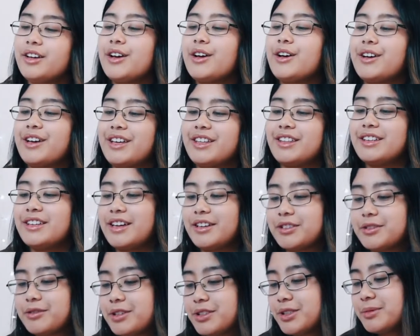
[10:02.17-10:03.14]
Okay, the
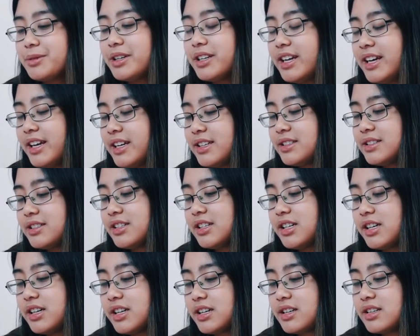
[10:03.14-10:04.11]
next question I'm going to answer
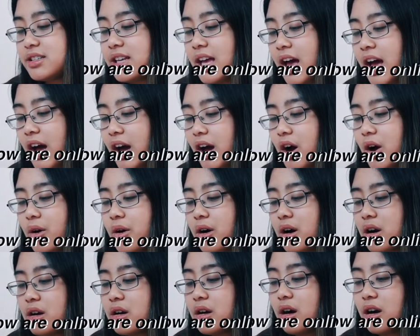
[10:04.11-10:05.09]
is, how
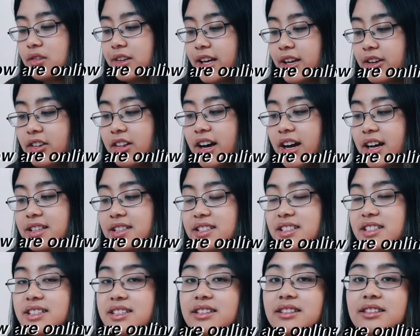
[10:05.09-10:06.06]
are online
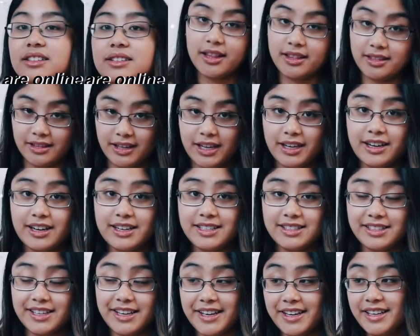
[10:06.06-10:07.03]
classes? Like I
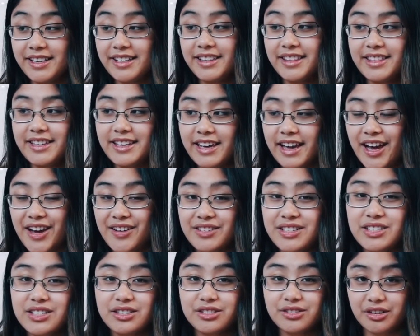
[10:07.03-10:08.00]
said, they
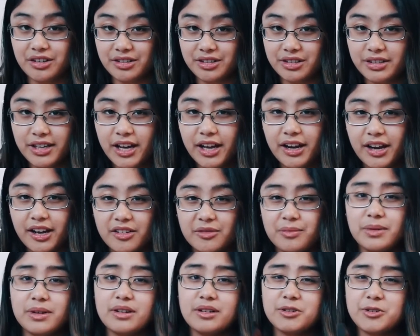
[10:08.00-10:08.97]
haven't started yet. I've
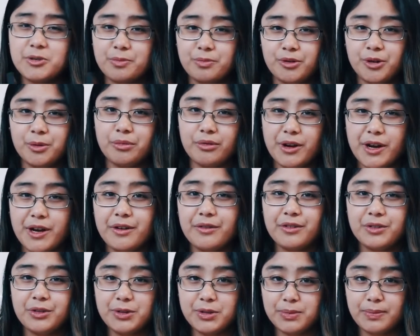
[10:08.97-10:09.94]
been on spring break
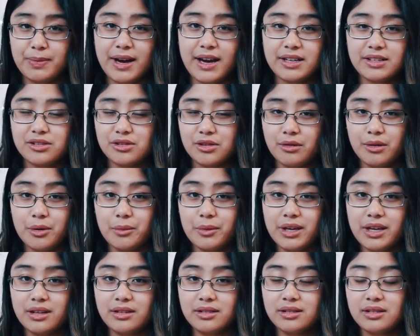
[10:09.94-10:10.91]
for these past 3
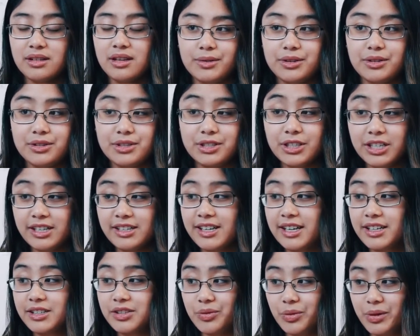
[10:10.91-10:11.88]
weeks, but they're starting
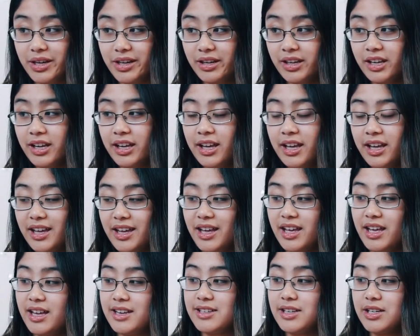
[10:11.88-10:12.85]
next week.
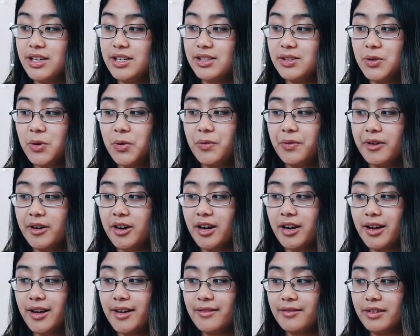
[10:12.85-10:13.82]
And so far,
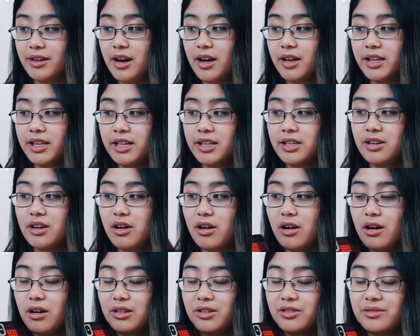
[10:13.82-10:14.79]
I've gotten
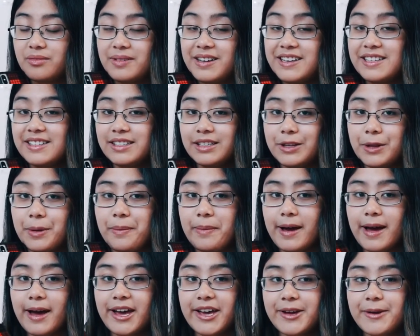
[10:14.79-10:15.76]
all of my
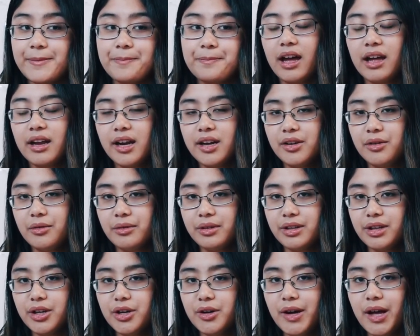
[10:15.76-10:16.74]
syllabi, and I don't
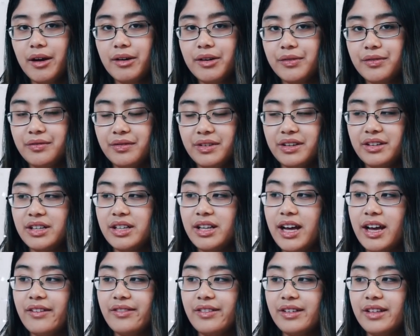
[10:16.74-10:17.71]
really know how to feel.
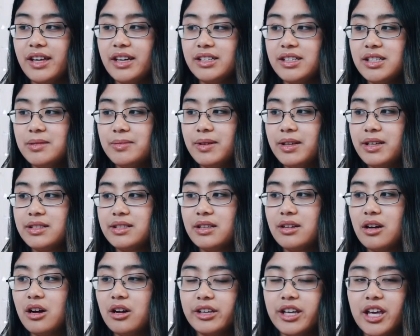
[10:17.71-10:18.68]
I feel like just because it
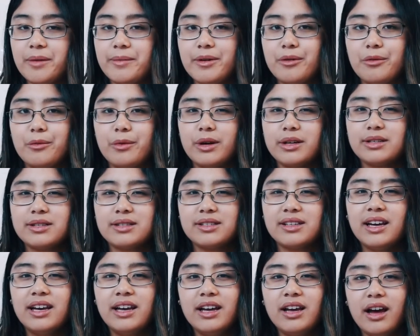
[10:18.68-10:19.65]
all came at
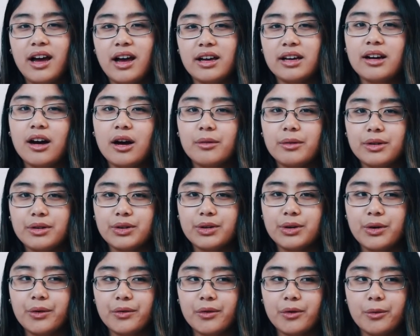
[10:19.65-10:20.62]
once, I got really
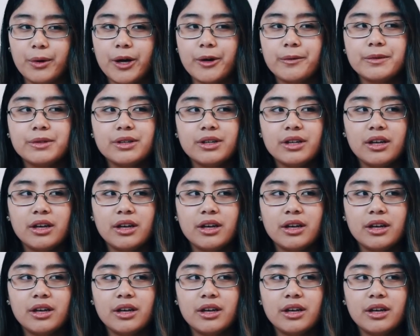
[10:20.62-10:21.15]
overwhelmed.